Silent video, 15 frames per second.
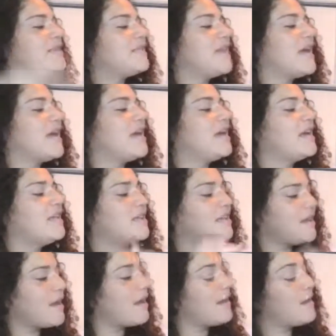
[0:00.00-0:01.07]
the day and the
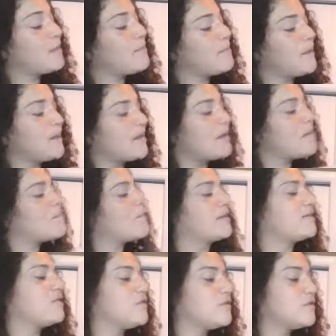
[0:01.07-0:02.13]
night making
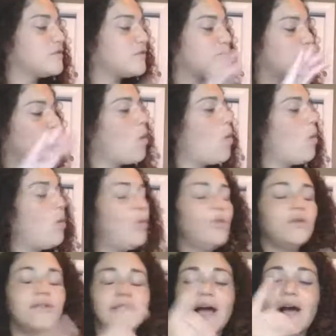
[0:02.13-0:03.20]
pretzels for the
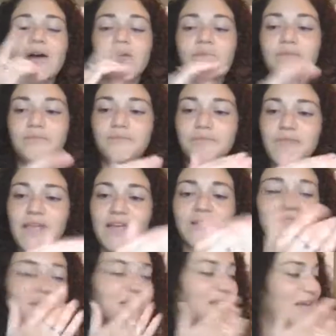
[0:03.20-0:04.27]
whole town
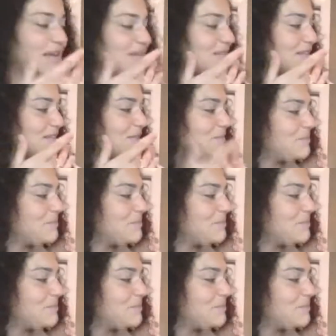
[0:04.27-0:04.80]
to taste.